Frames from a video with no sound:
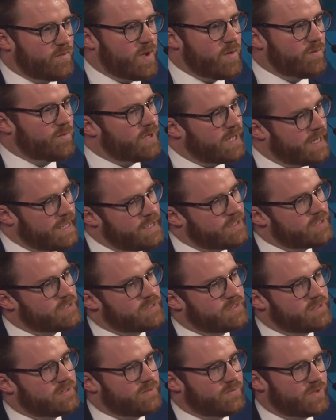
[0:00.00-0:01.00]
Please,
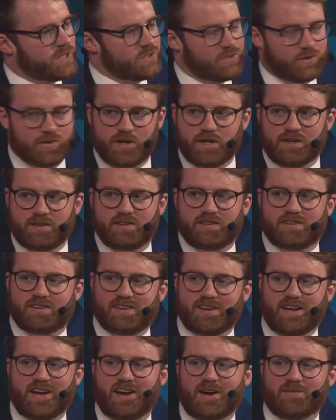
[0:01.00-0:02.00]
just do it.
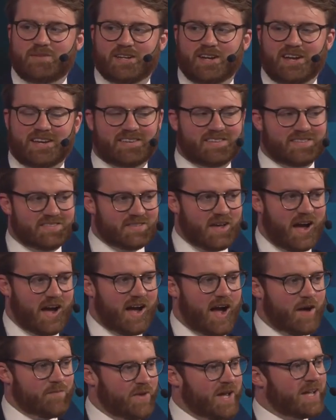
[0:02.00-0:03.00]
Yeah, I mean, like,
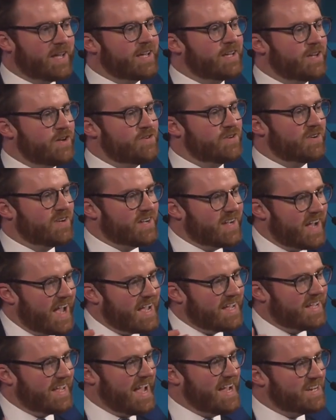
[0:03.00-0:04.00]
I'm begging you,
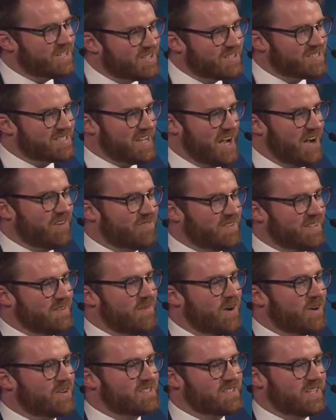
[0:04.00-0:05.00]
engage yourself in
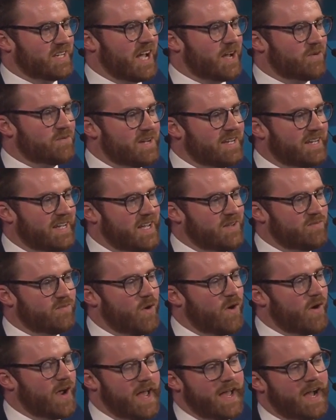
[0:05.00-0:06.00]
democracy. Like, we need
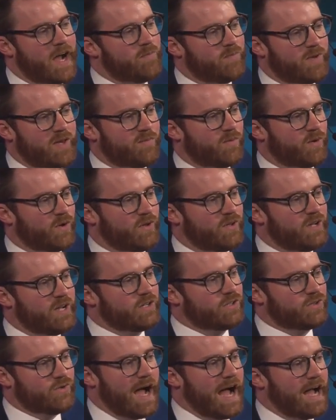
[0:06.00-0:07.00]
more AI people
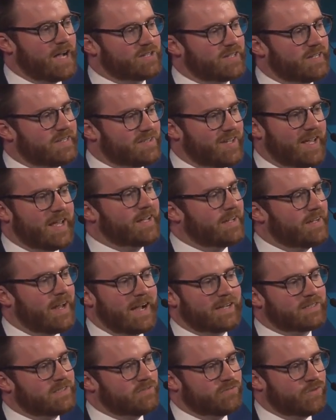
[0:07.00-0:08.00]
to actually take an
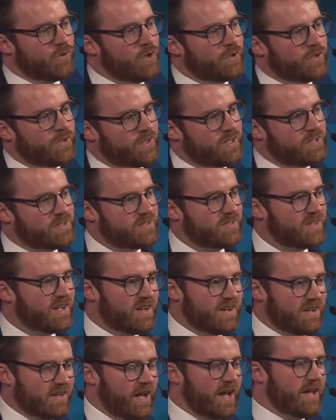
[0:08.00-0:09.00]
active role in this.
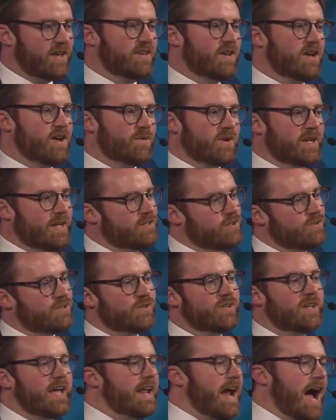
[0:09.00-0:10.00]
Like, we need you
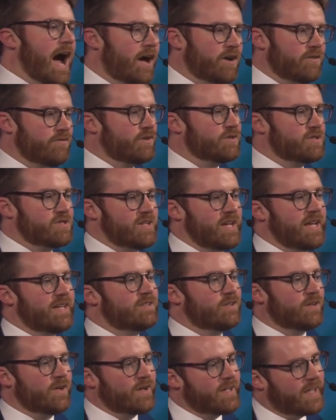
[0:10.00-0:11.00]
to get out of your
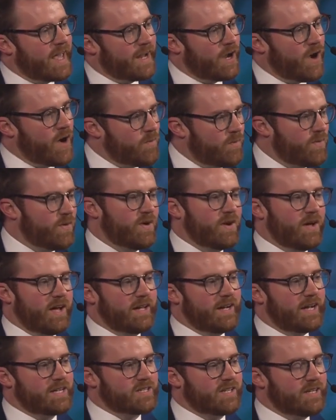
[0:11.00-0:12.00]
seat, you know, get up,
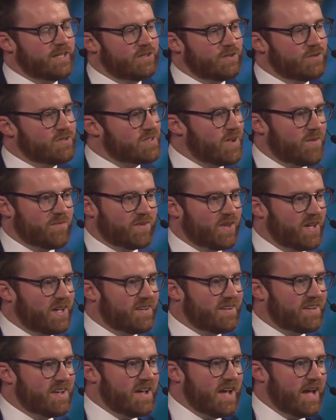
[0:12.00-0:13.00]
and actually do
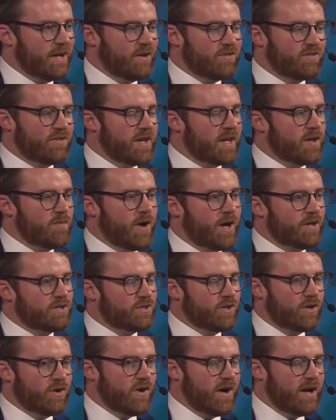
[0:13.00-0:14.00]
something, and not think
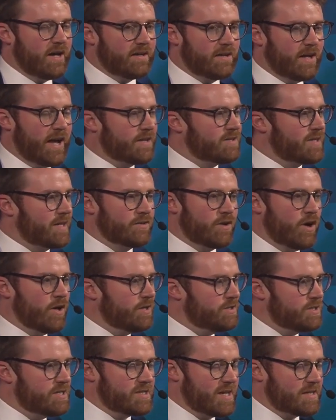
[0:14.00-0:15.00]
about your like
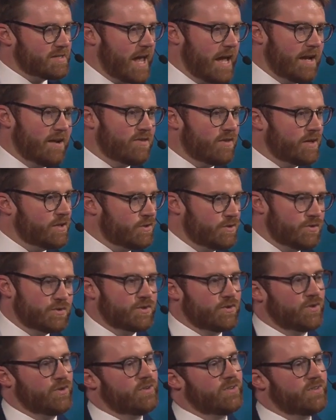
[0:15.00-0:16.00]
technologies as anything
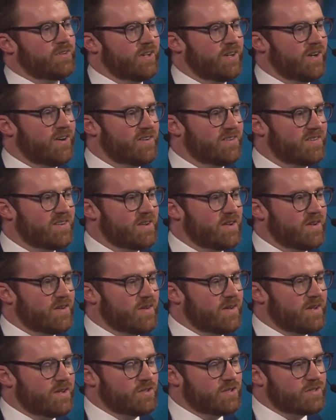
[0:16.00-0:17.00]
neutral. You know,
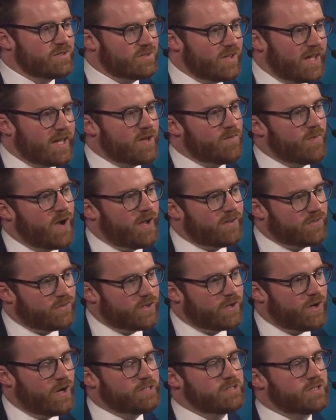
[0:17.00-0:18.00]
just think about
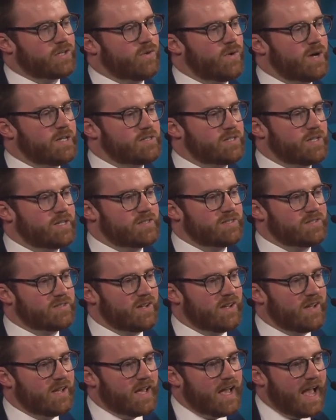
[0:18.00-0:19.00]
the consequences
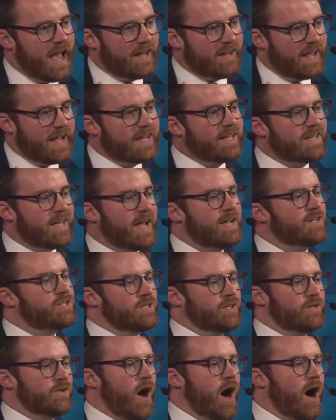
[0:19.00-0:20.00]
and engage
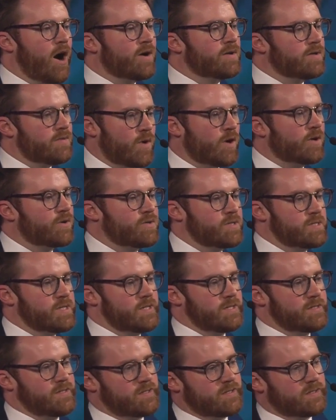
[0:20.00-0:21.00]
in our
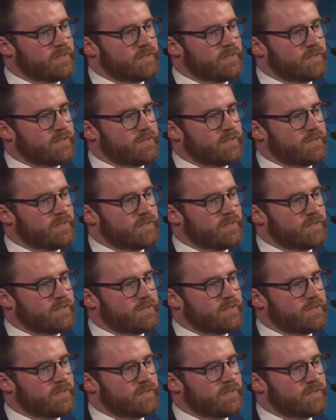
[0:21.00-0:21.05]
democracies.